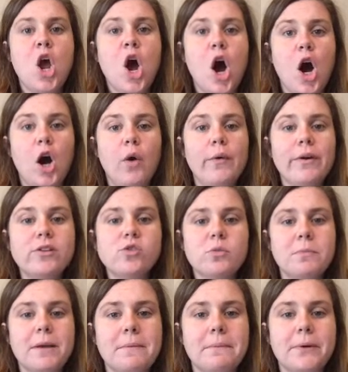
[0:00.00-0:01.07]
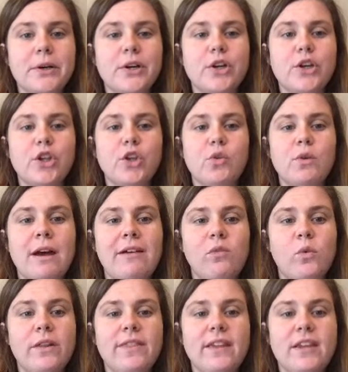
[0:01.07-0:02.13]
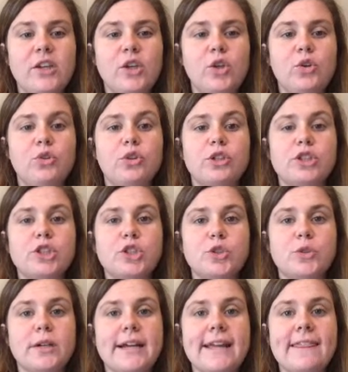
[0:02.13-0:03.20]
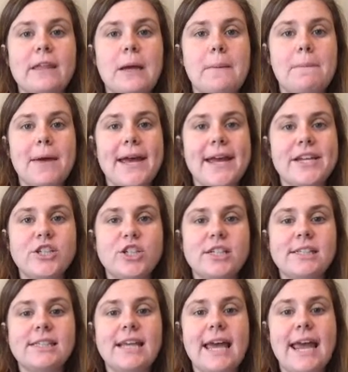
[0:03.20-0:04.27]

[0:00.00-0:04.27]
Always remember, you have within you the strength, patience,